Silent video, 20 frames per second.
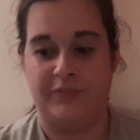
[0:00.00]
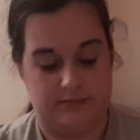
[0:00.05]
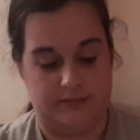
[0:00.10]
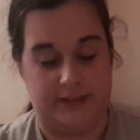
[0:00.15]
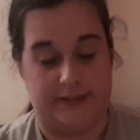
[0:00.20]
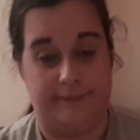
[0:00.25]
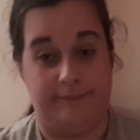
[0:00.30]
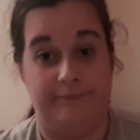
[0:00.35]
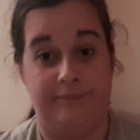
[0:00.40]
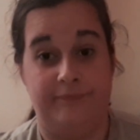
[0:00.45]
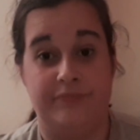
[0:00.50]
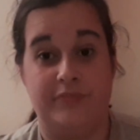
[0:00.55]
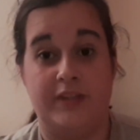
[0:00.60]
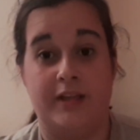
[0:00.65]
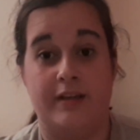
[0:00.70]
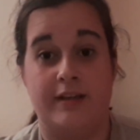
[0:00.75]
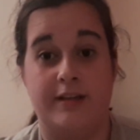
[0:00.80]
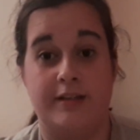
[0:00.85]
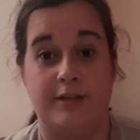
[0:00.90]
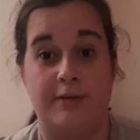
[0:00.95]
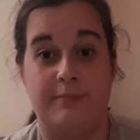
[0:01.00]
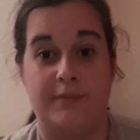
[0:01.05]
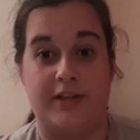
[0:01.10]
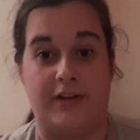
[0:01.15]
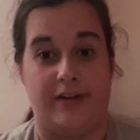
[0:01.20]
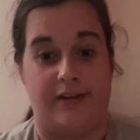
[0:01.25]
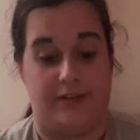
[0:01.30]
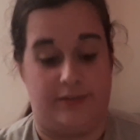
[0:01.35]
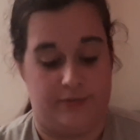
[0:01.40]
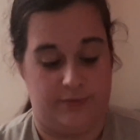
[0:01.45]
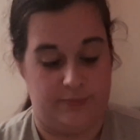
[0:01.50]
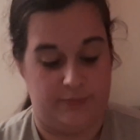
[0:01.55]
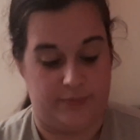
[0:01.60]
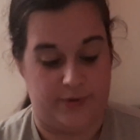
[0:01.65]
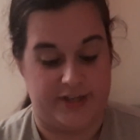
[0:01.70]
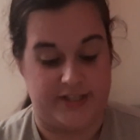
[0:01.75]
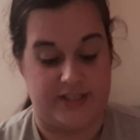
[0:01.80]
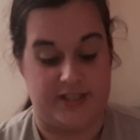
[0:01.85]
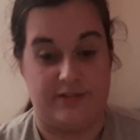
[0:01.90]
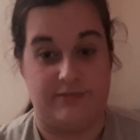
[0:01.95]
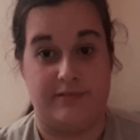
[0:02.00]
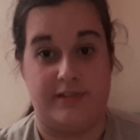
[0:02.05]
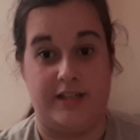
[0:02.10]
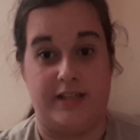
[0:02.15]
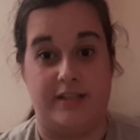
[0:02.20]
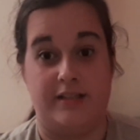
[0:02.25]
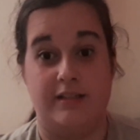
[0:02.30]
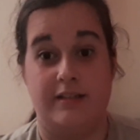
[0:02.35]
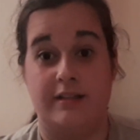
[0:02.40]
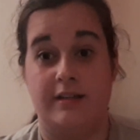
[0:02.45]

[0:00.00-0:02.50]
Yeah. Number 9, where do you read?